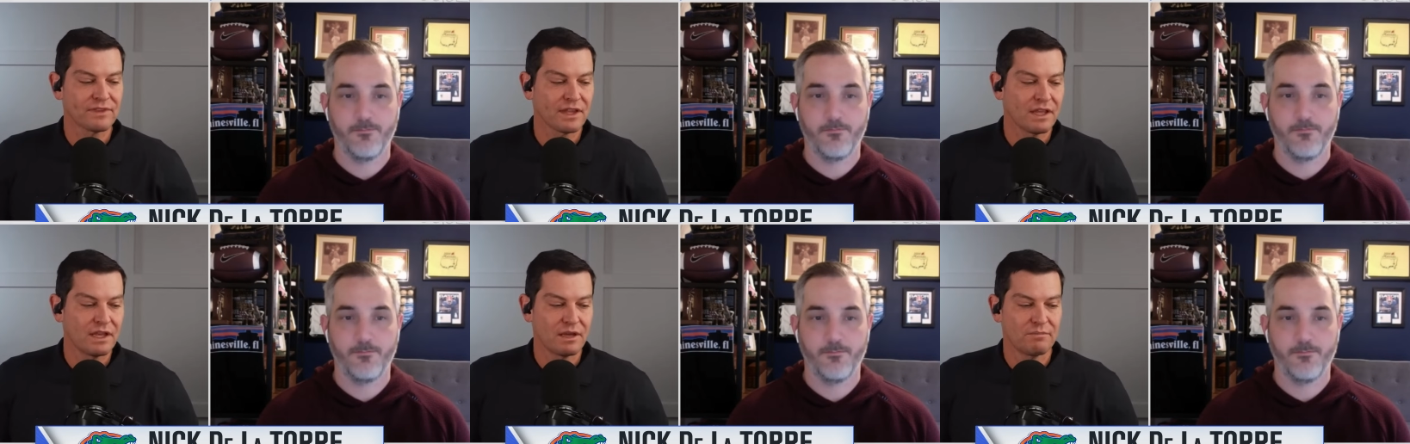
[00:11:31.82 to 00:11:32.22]

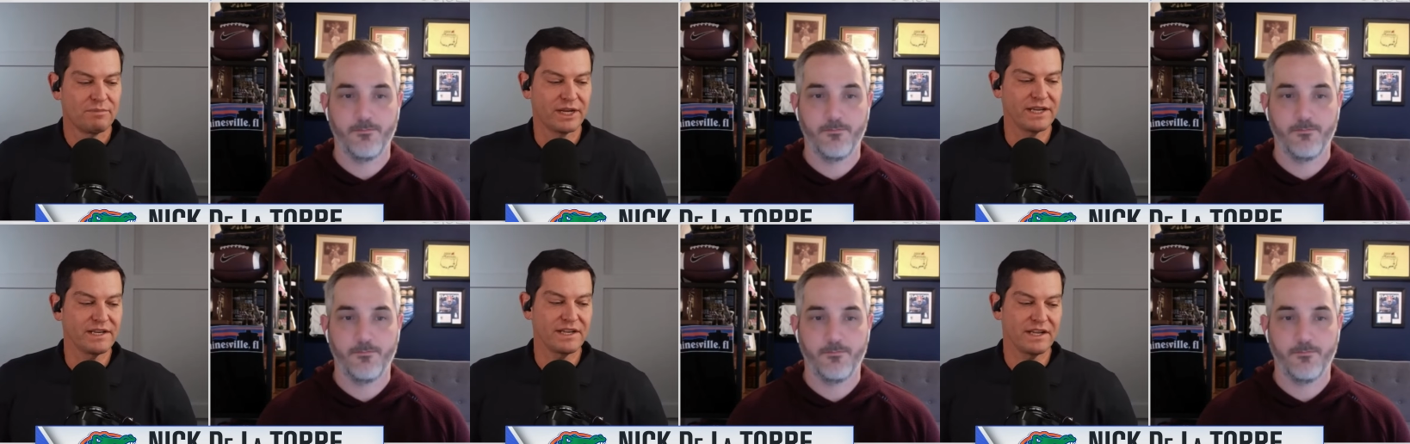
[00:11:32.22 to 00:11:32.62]
Speaker 1: but
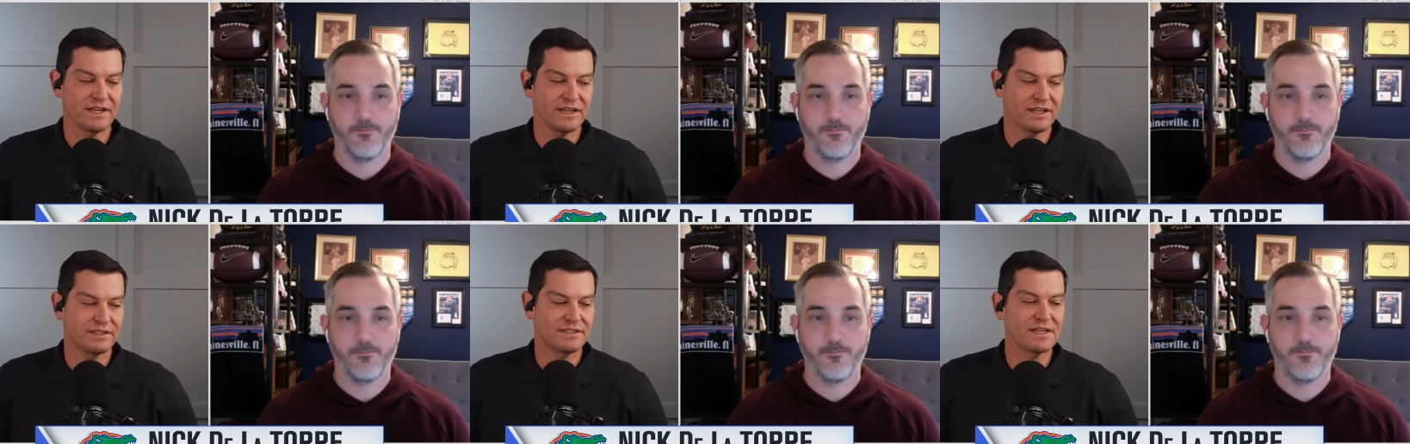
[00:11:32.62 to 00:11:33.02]
it, it,
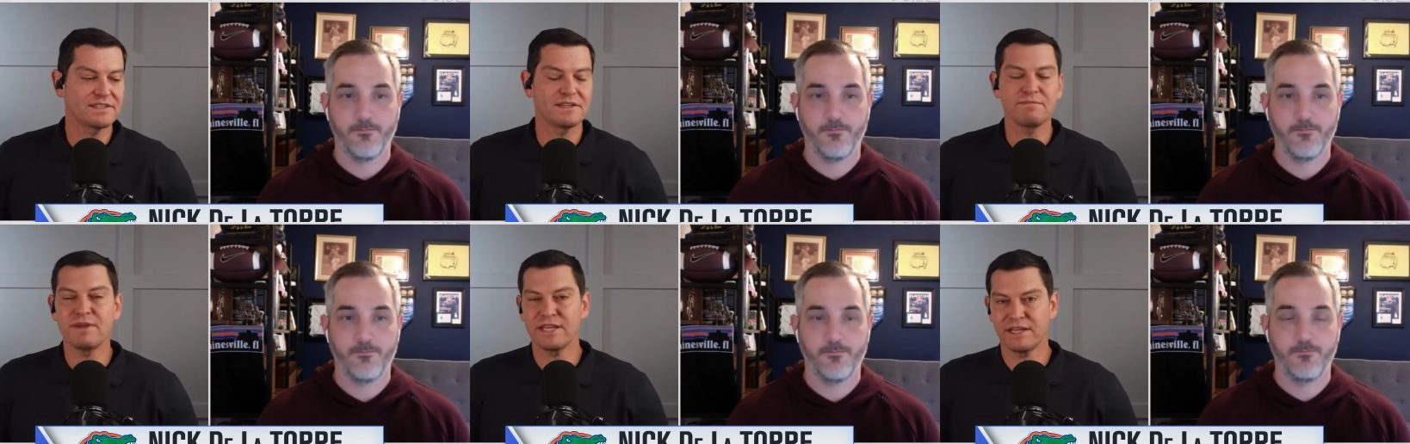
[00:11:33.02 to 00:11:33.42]
it doesn't
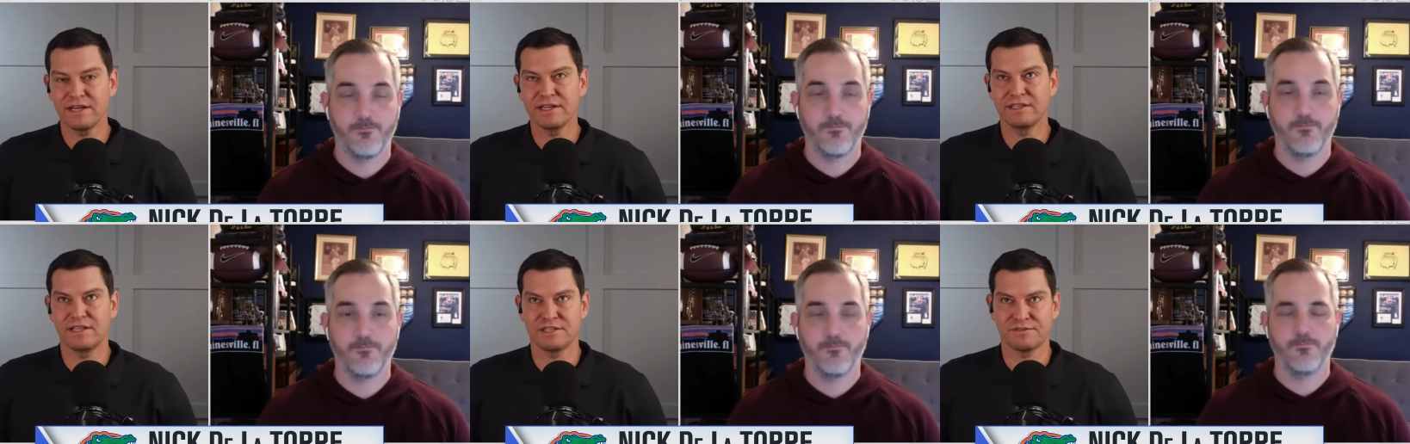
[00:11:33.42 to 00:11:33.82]
make it any
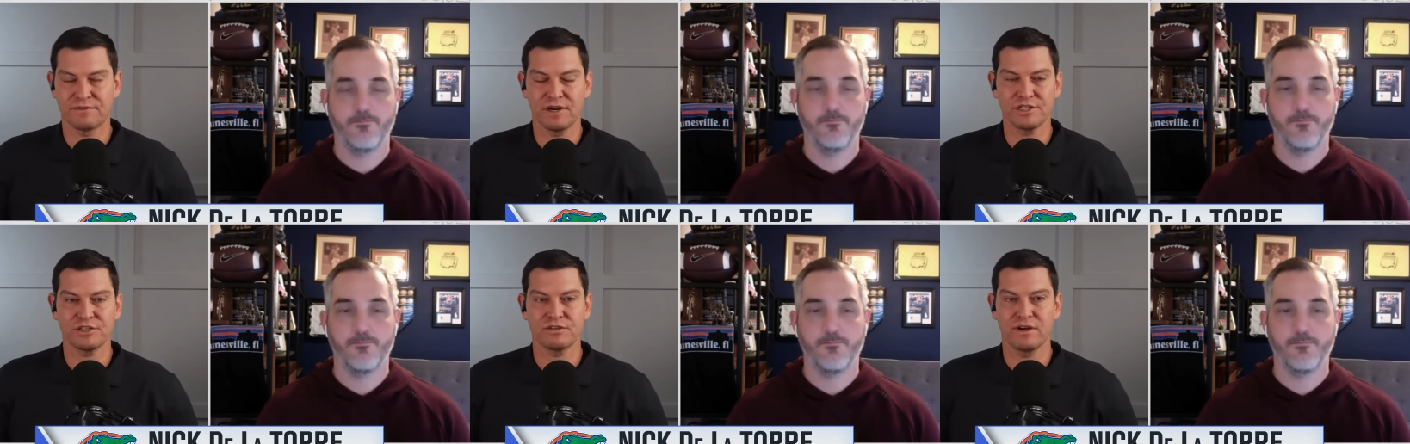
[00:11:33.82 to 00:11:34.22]
less
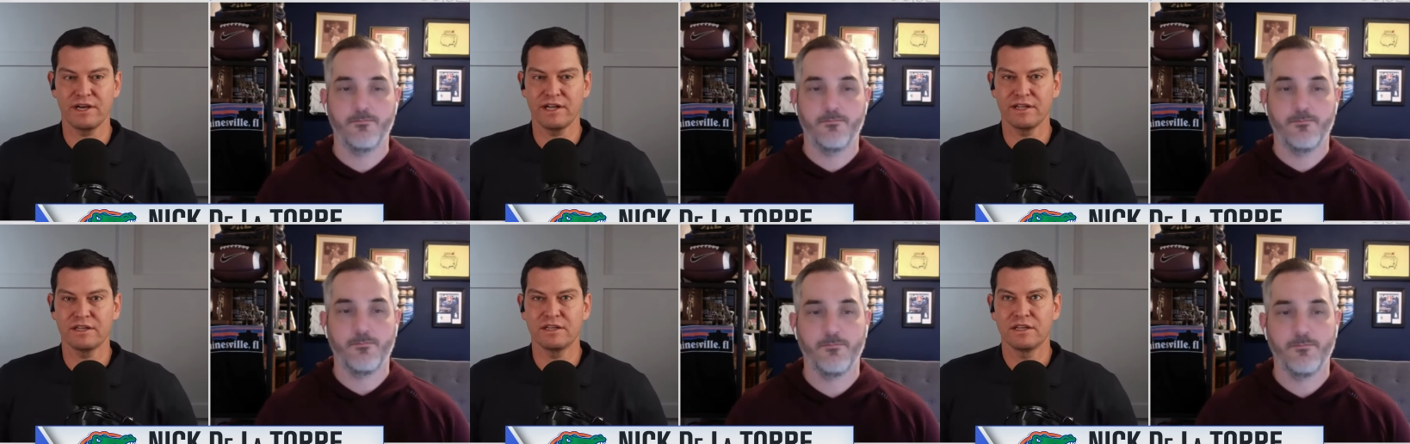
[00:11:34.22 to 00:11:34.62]
frustrating.